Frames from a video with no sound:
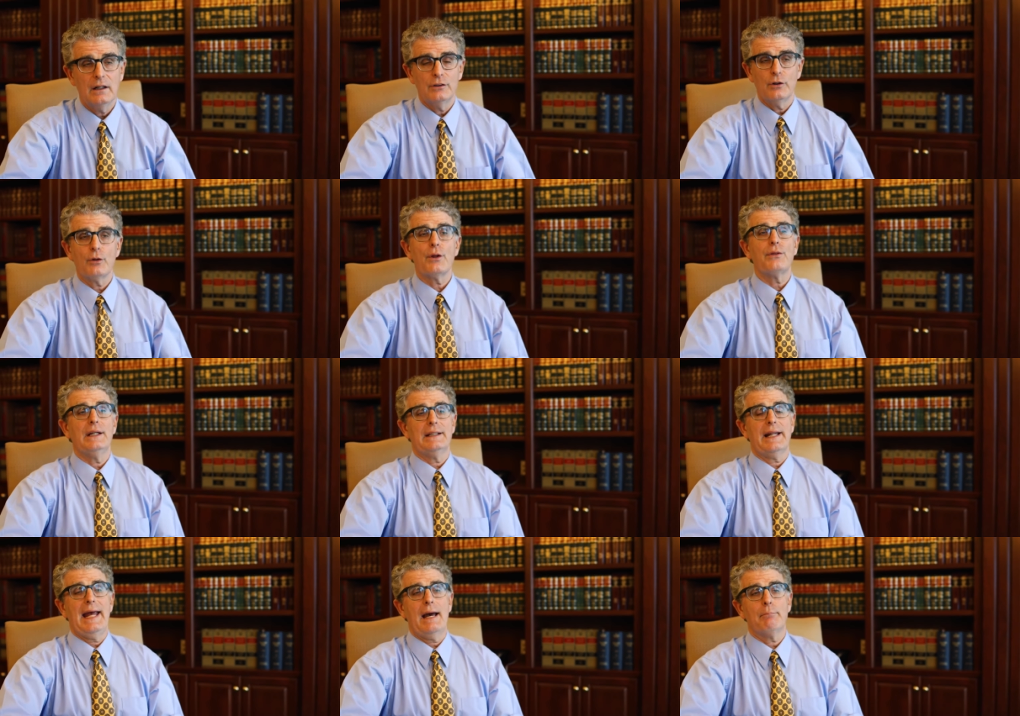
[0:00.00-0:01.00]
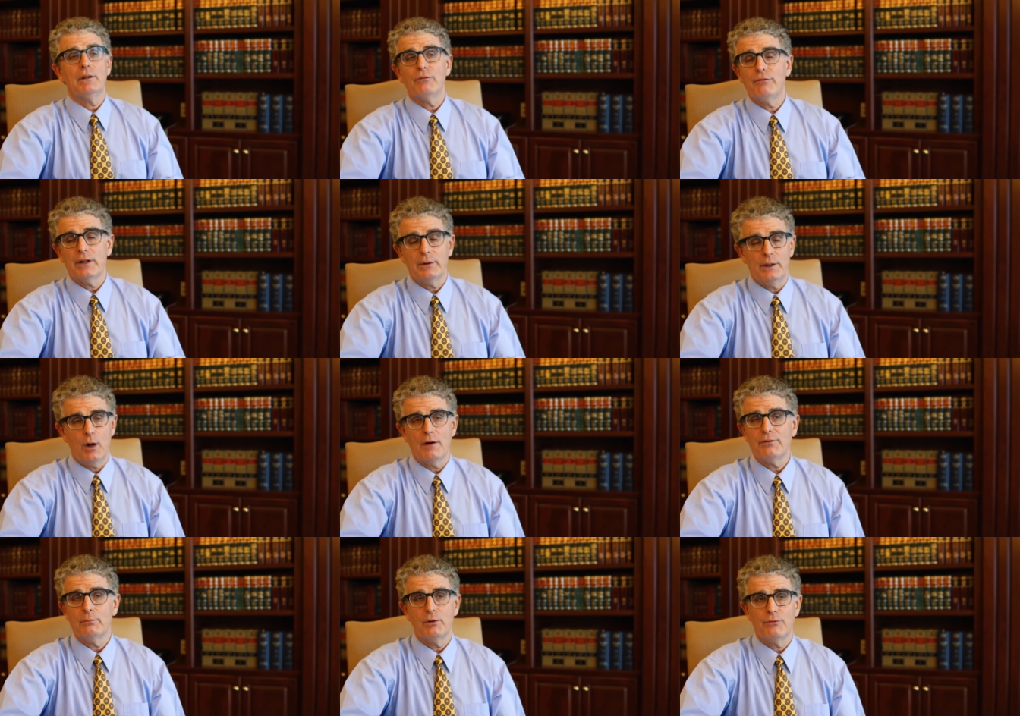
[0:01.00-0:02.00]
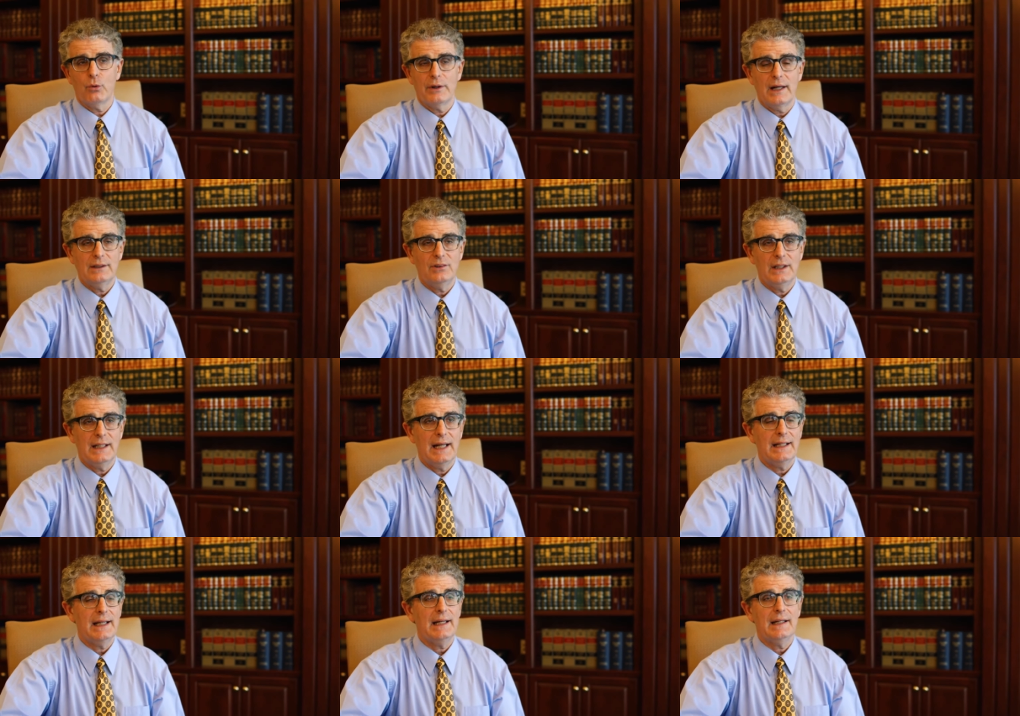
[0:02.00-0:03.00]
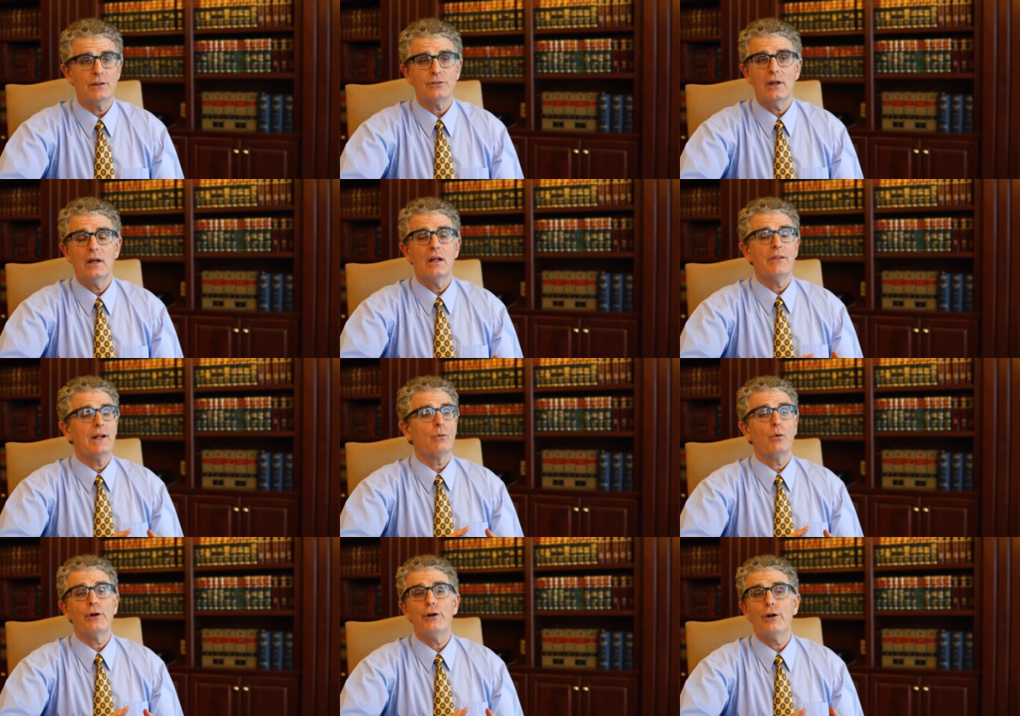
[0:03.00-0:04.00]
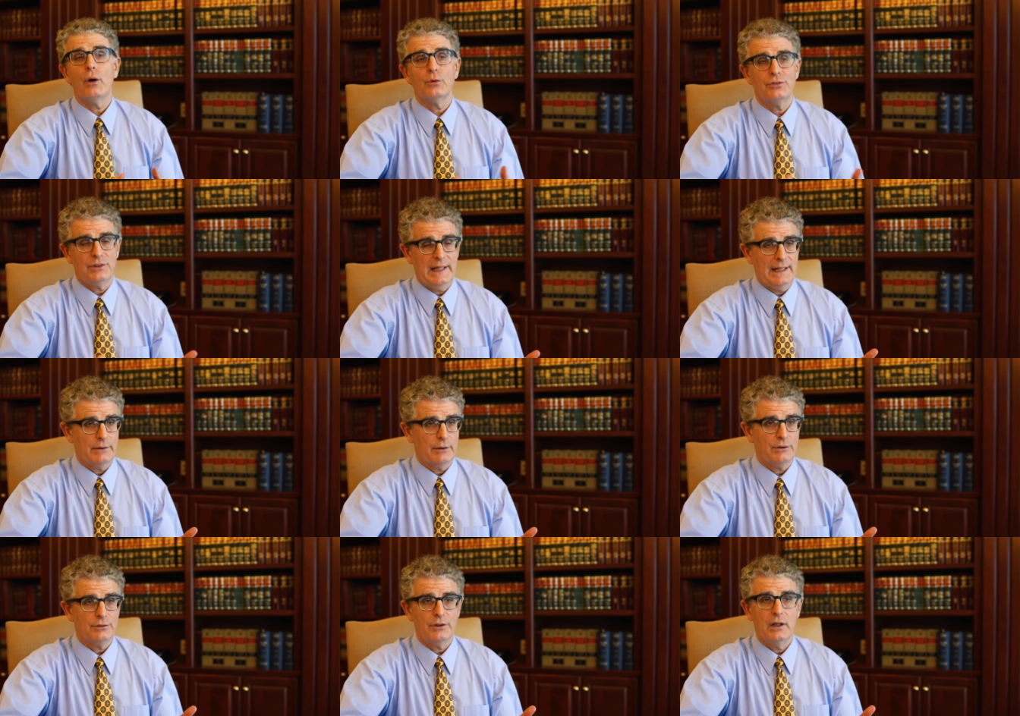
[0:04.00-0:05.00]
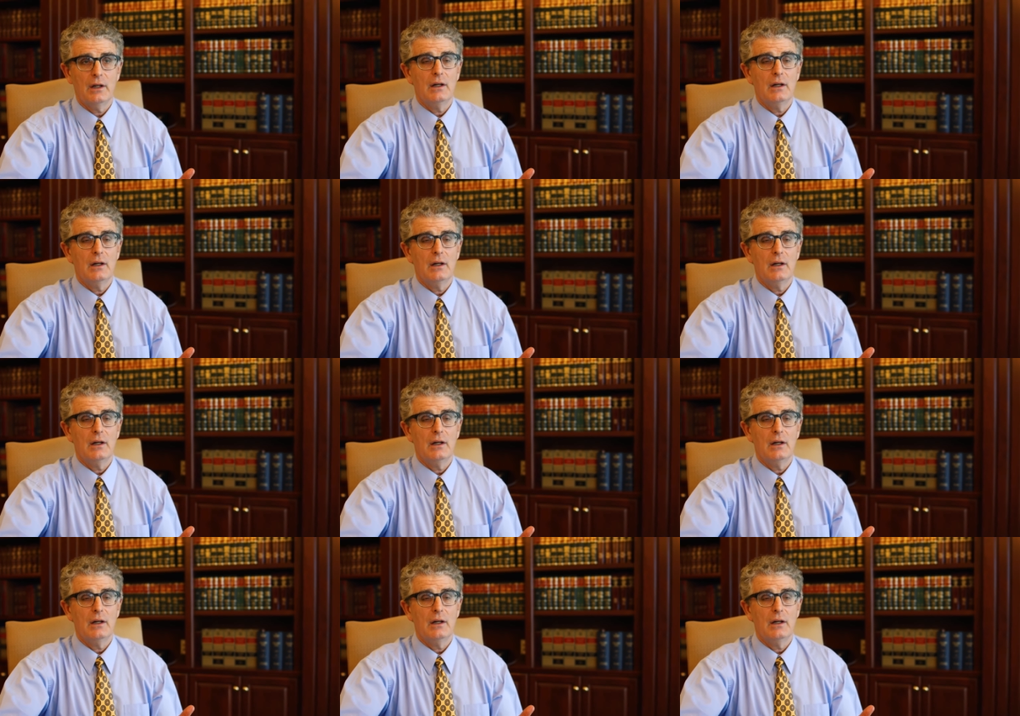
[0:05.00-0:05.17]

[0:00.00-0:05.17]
Another thing that happened very often before 1980 is there were no standards